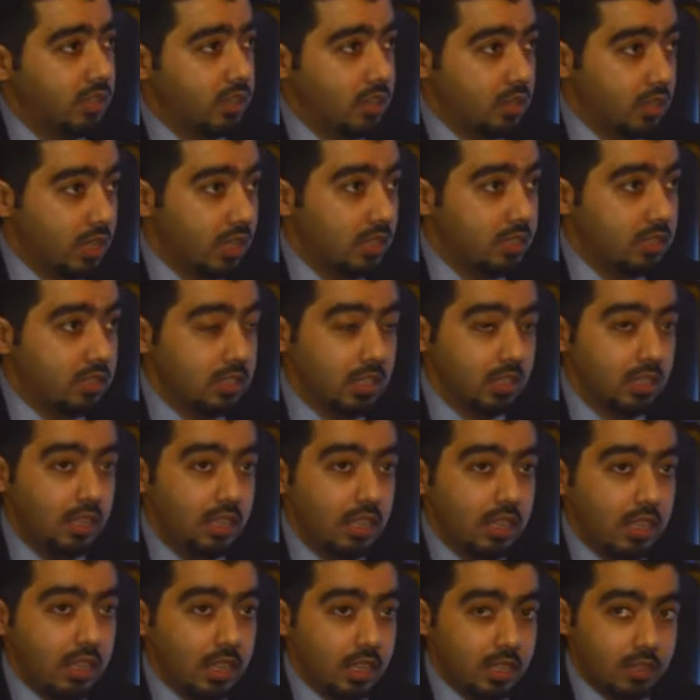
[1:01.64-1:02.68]
and you can see
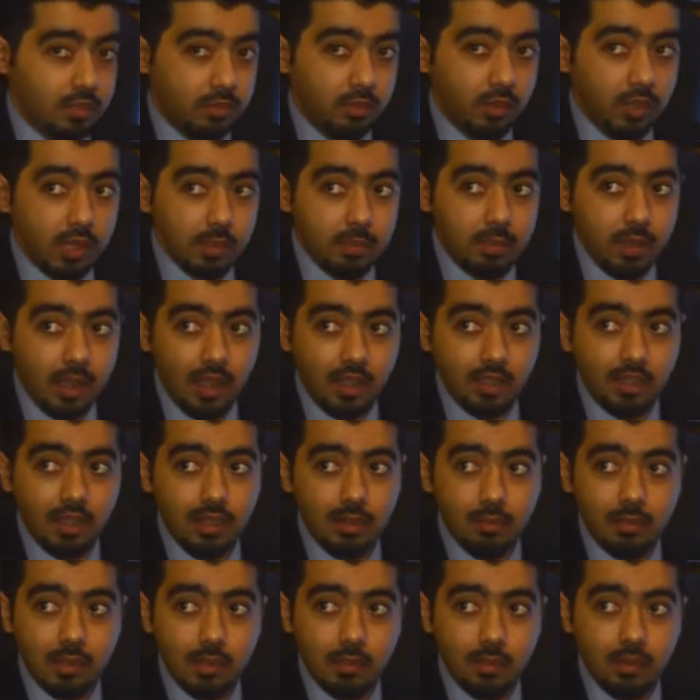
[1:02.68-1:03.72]
it's fully packed
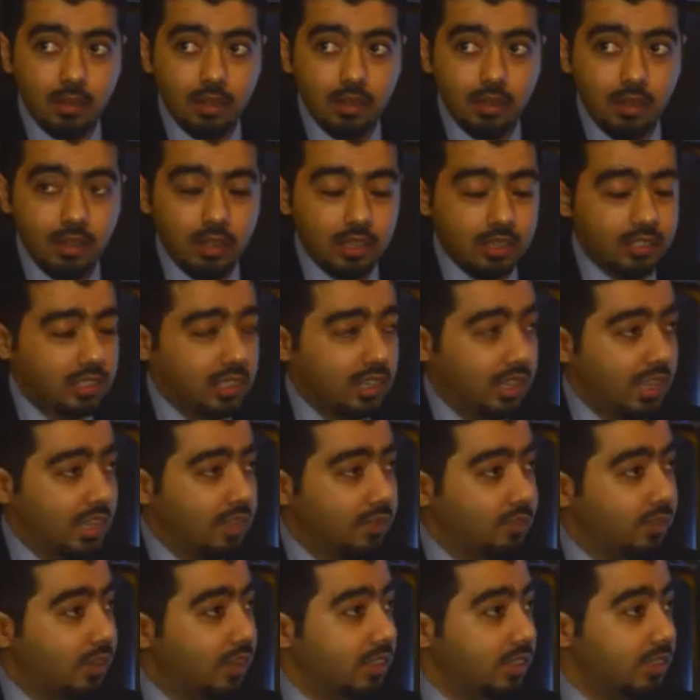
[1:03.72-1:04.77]
and people actually can't
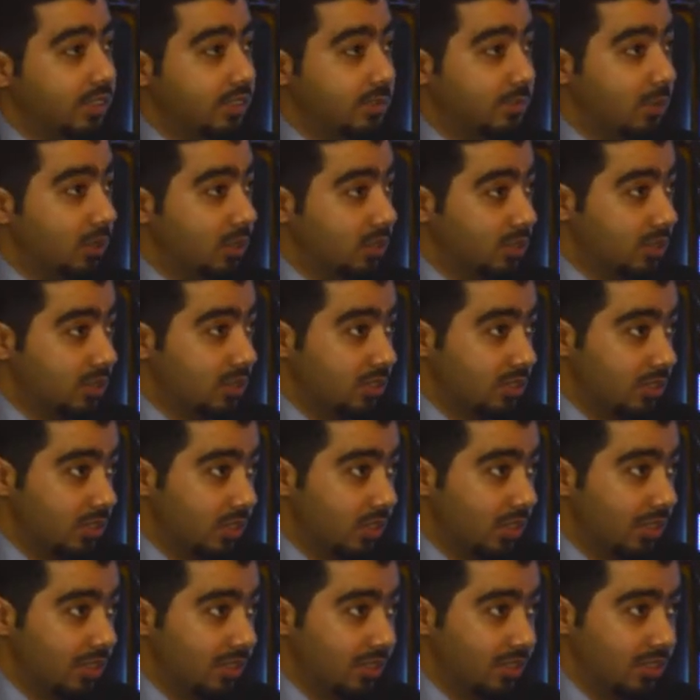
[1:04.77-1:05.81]
find the spot to
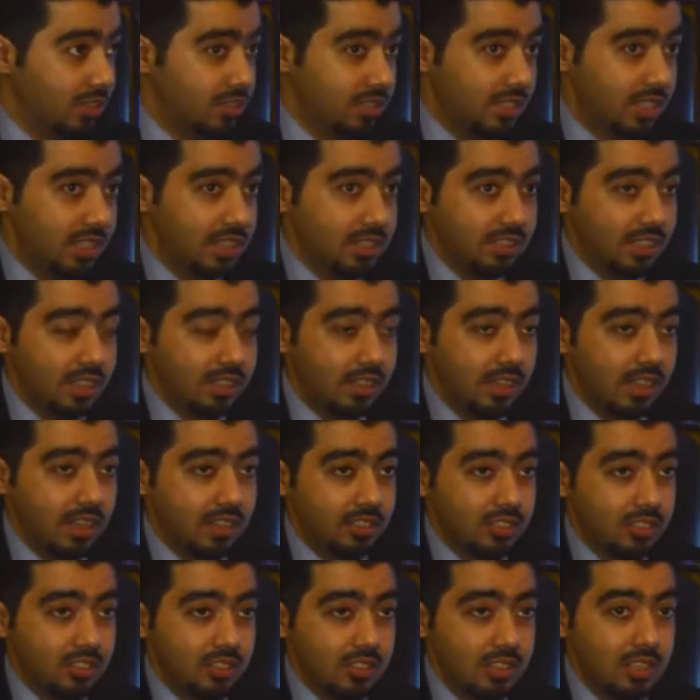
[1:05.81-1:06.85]
stay inside the
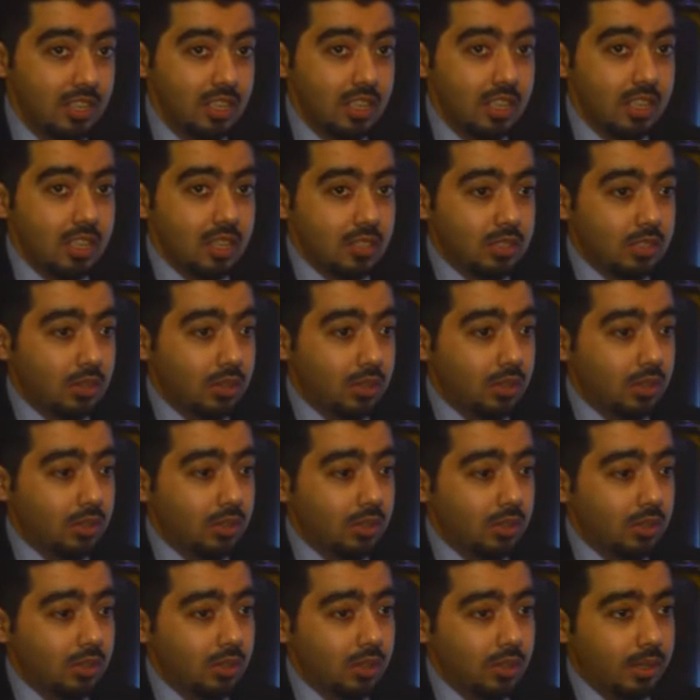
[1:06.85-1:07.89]
lectures.
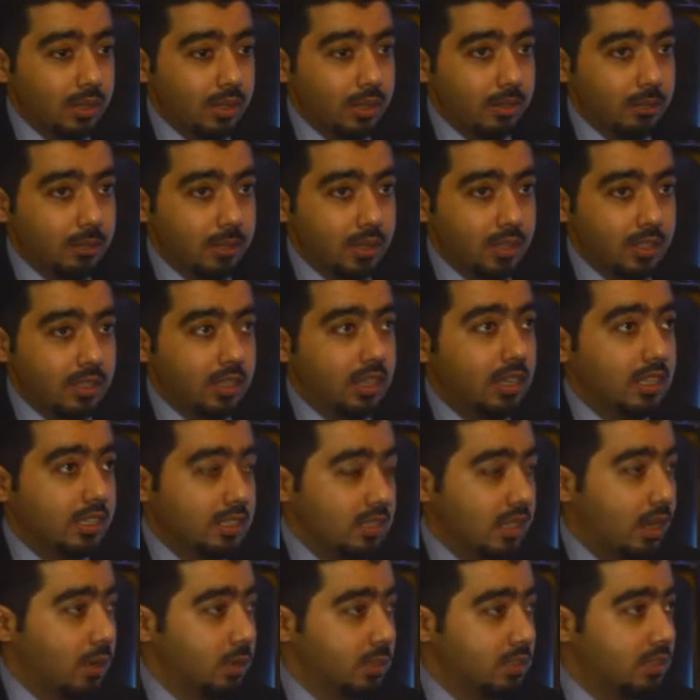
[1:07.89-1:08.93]
So it's an
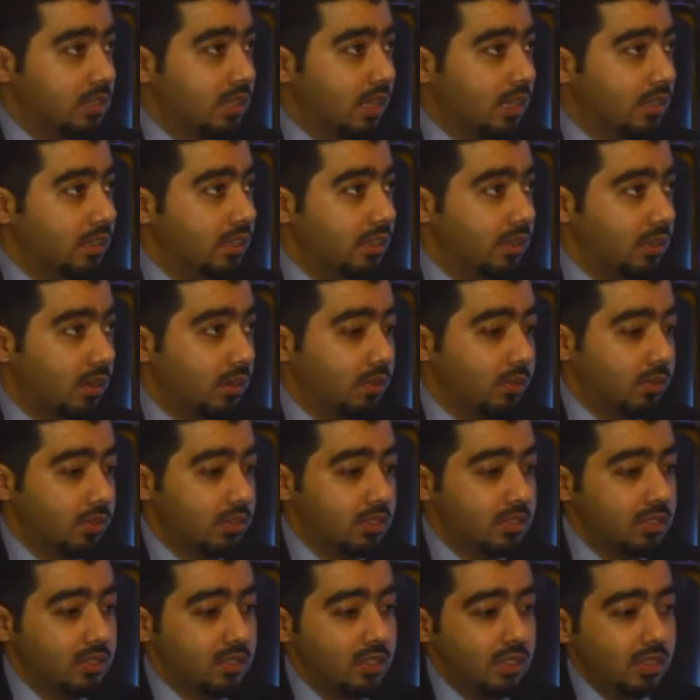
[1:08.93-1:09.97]
outstanding
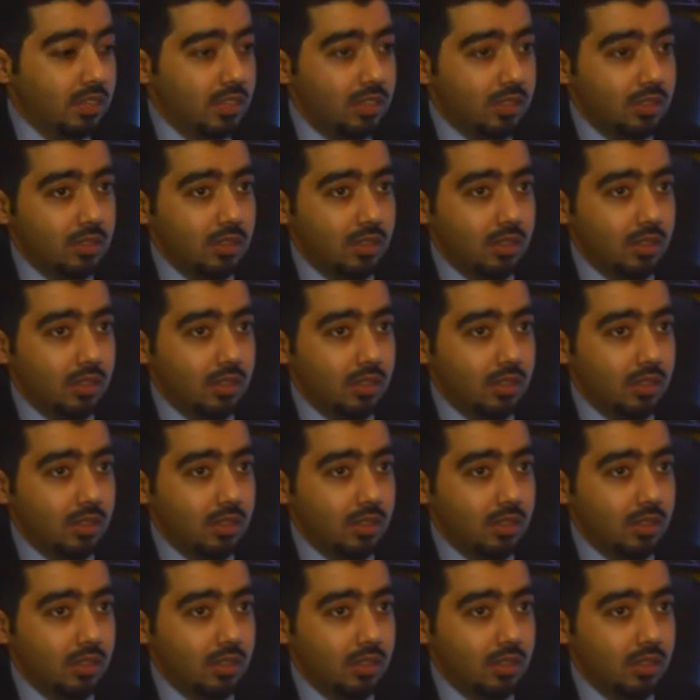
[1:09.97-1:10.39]
conference to